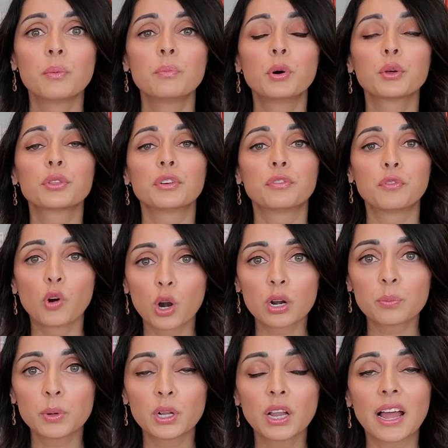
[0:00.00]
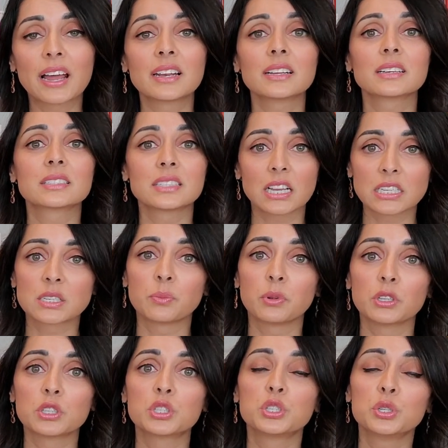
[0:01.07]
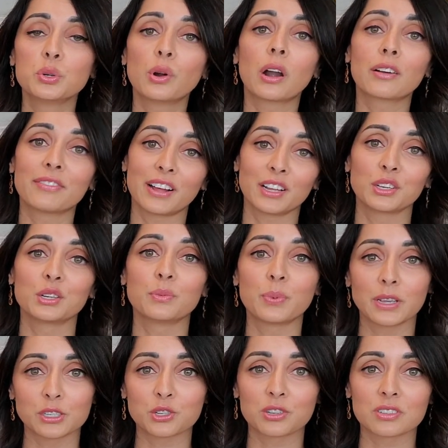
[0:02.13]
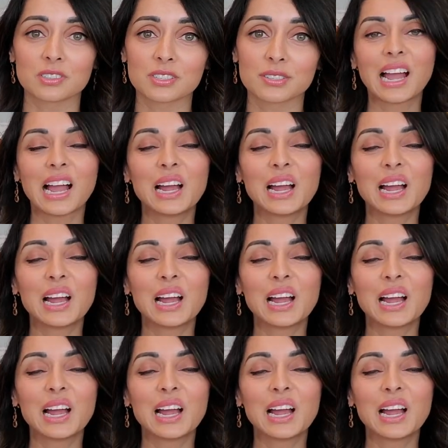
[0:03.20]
both affordable and accessible to our valued patients.